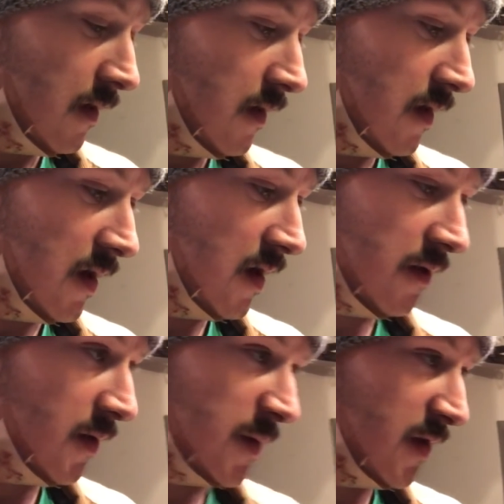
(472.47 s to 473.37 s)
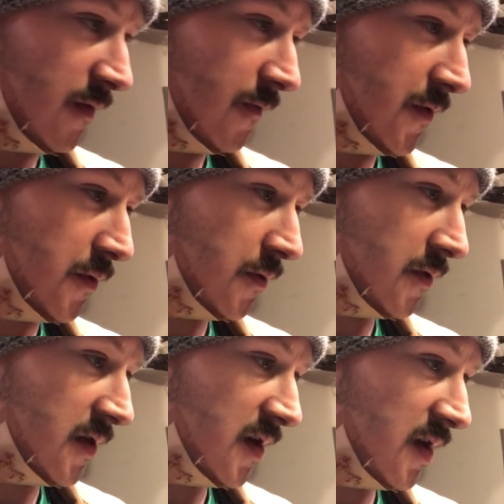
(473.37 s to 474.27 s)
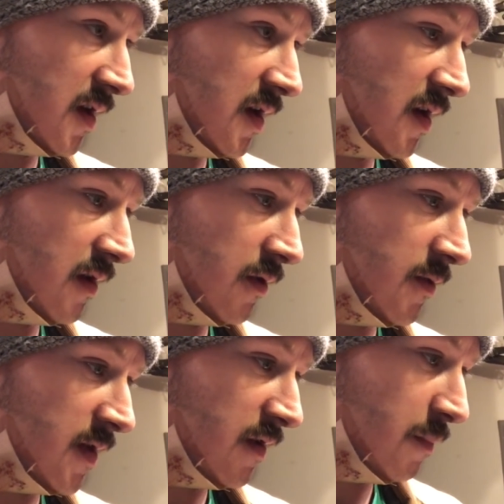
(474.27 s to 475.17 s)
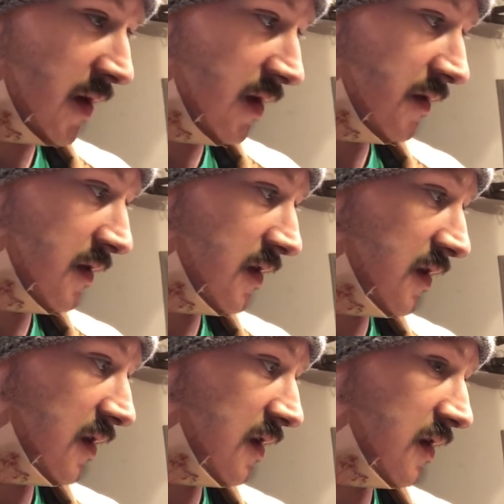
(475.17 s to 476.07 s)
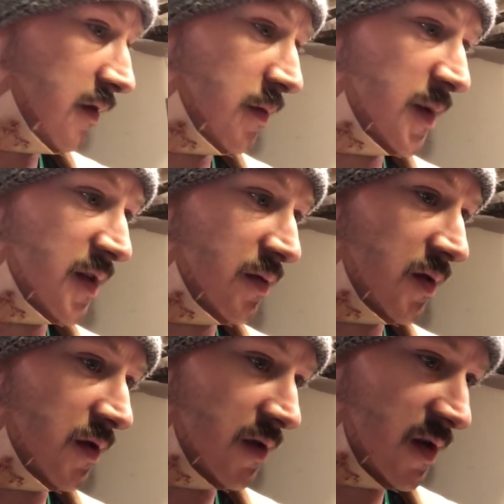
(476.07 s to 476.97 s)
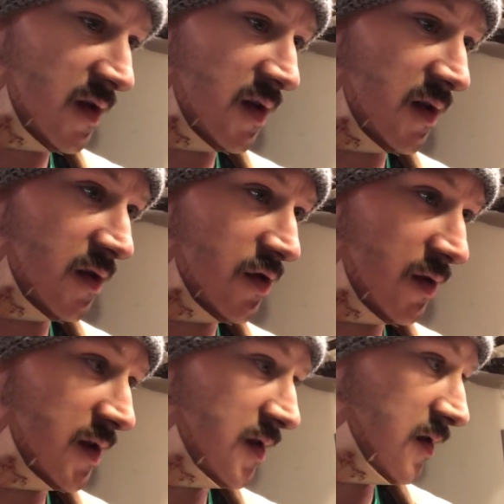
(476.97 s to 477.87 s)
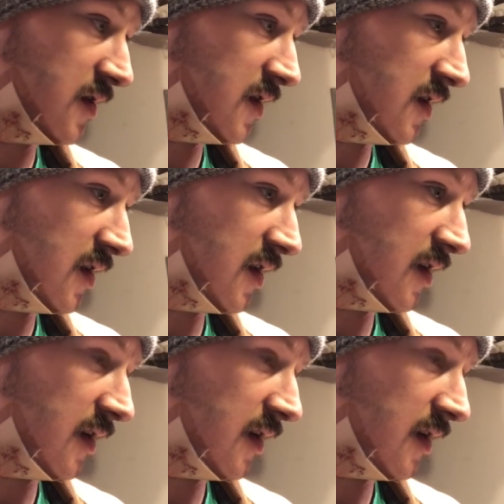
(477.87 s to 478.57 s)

Yeah, I don't want to mess with fuel or anything yet. I don't want to mess with paint or anything yet. I don't want to mess with greasing joints or anything yet.